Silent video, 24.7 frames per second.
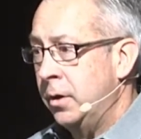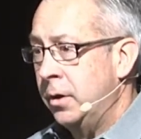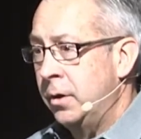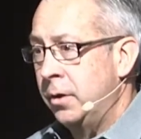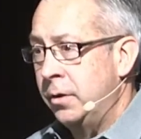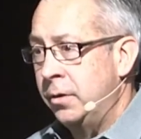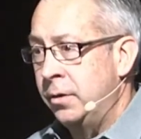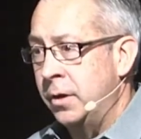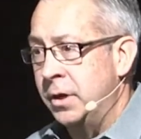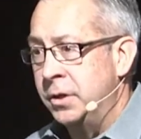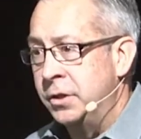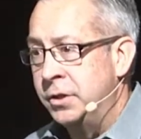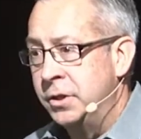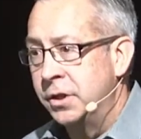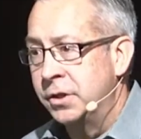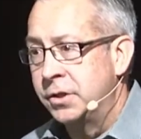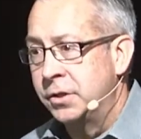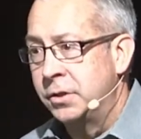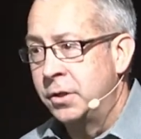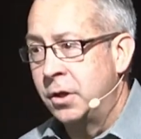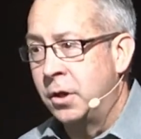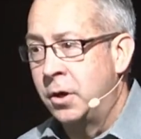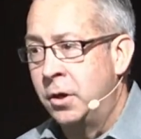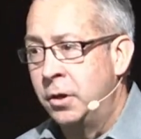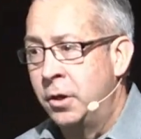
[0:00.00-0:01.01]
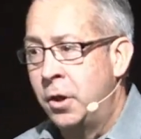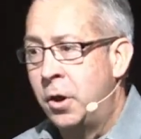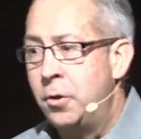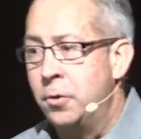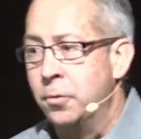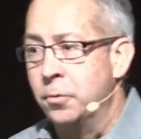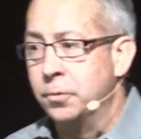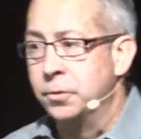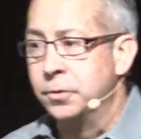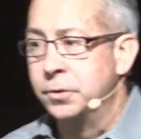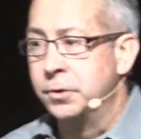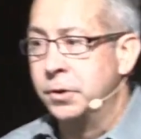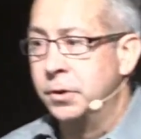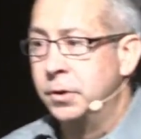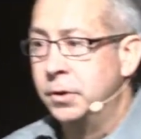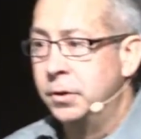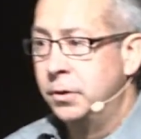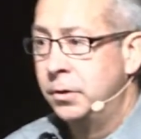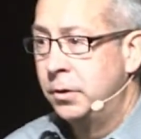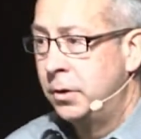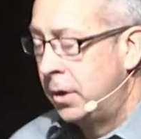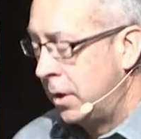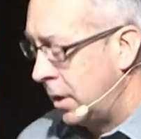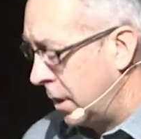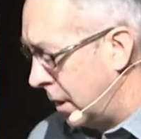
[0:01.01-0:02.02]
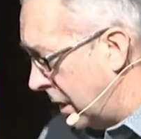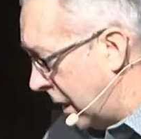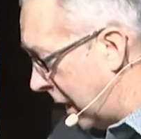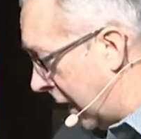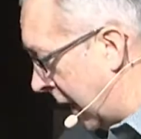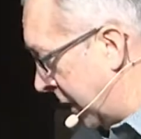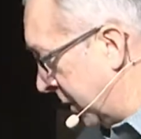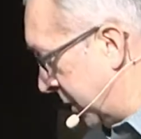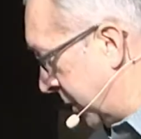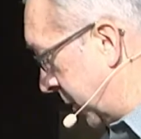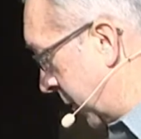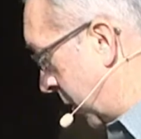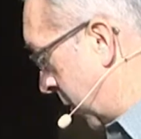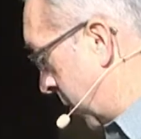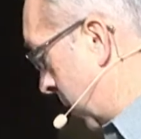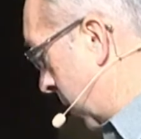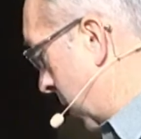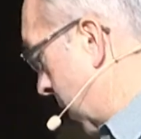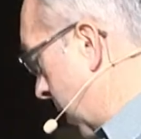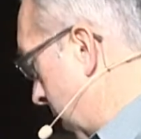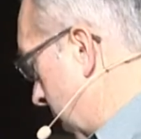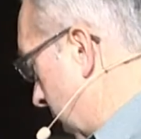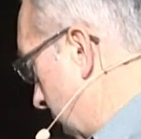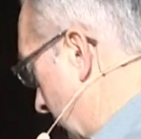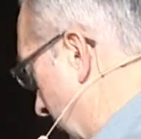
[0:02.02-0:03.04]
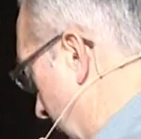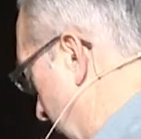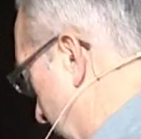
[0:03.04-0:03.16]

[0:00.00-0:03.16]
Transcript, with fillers: than just the hellos. And so, our